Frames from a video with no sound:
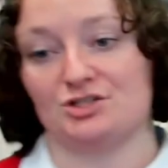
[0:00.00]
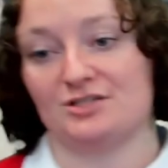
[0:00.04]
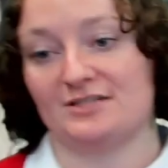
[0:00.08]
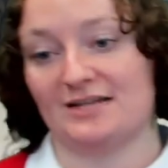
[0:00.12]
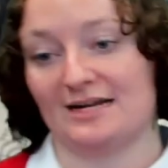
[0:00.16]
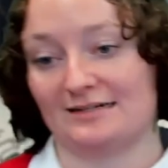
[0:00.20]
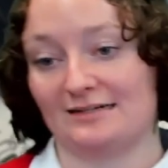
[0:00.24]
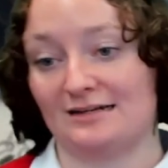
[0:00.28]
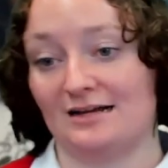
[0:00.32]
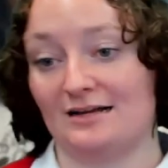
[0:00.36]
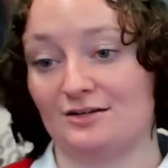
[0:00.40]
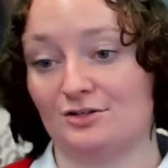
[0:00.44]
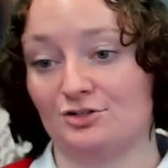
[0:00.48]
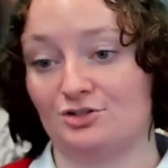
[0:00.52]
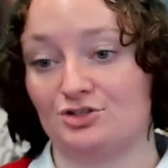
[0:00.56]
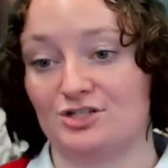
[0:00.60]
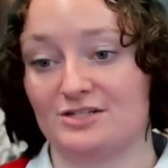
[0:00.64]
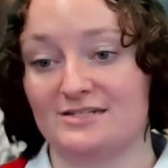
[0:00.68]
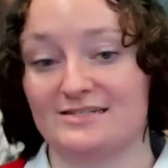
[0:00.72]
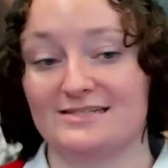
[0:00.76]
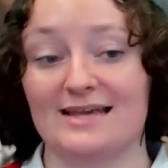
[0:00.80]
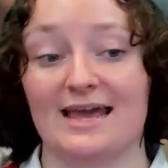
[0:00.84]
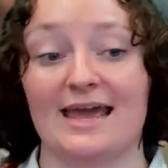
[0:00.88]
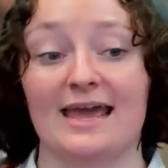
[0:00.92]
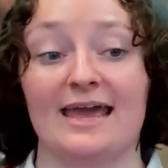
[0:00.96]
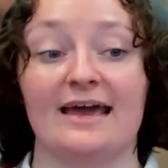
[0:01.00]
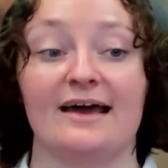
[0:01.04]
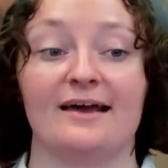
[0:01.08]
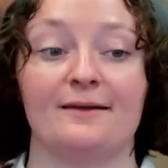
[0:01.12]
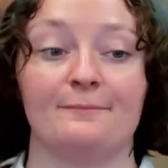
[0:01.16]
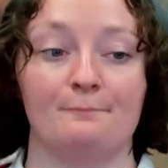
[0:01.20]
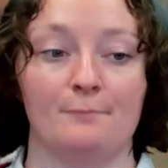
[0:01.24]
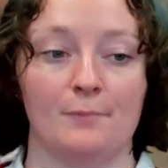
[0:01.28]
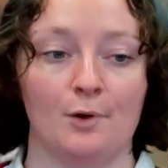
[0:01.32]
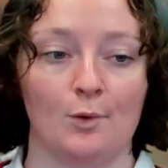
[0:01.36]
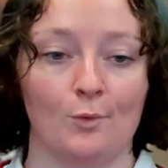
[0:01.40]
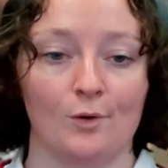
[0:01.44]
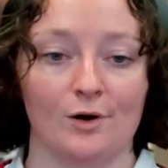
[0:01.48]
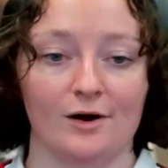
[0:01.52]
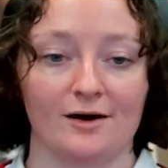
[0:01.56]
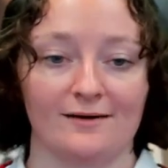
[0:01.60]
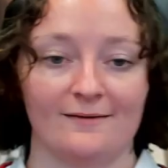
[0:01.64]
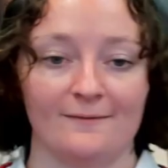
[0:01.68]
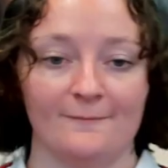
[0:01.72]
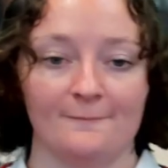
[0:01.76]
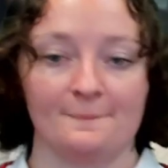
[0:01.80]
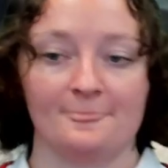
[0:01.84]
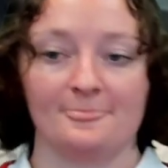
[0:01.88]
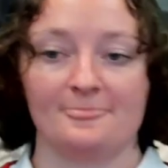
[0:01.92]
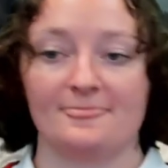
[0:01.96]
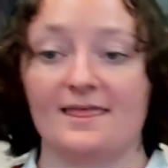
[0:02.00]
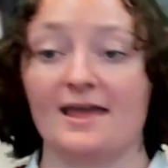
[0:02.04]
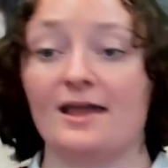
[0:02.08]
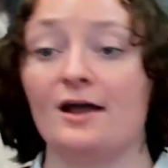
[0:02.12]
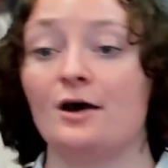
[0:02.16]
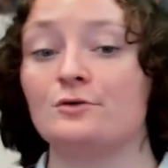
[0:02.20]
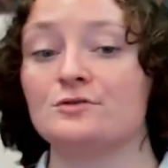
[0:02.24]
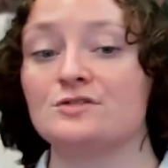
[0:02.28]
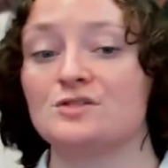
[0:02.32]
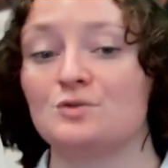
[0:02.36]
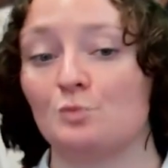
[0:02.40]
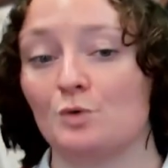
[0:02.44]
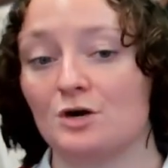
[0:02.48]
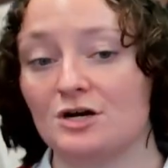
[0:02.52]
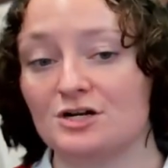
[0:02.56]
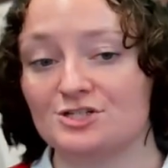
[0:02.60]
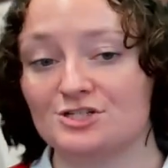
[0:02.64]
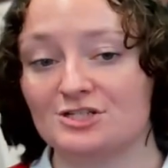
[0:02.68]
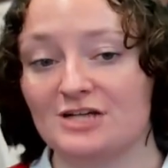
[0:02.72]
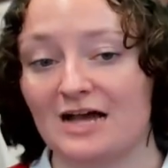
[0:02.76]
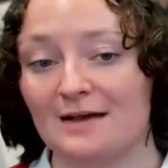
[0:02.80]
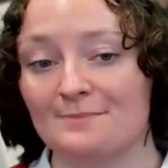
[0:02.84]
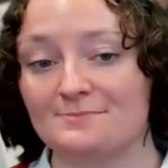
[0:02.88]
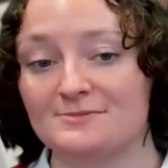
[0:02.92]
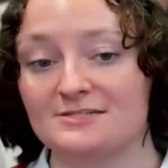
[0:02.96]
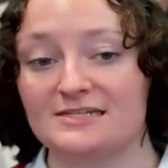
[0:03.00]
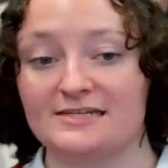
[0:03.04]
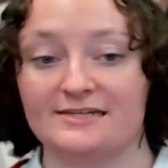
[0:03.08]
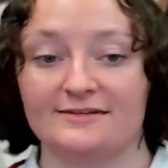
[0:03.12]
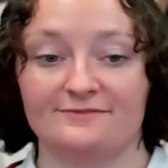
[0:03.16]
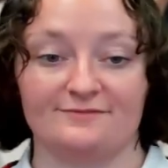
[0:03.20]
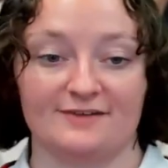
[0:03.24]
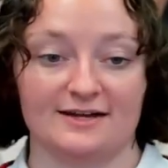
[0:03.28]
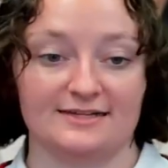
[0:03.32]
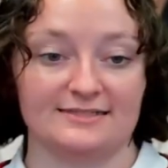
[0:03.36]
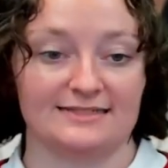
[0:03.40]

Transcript: technologies, and more. They host workshops, invite